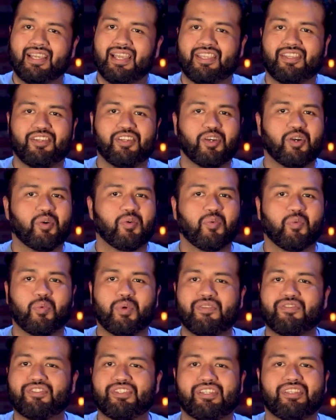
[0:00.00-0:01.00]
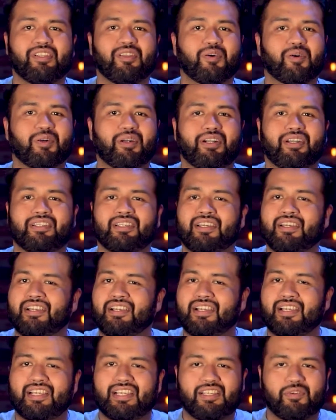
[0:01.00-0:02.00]
And you know, we've seen the Lord
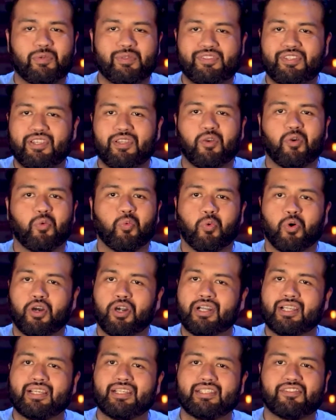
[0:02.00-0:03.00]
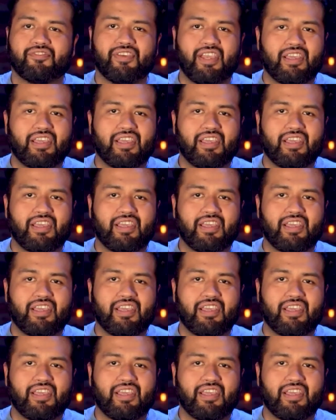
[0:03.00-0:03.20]
work His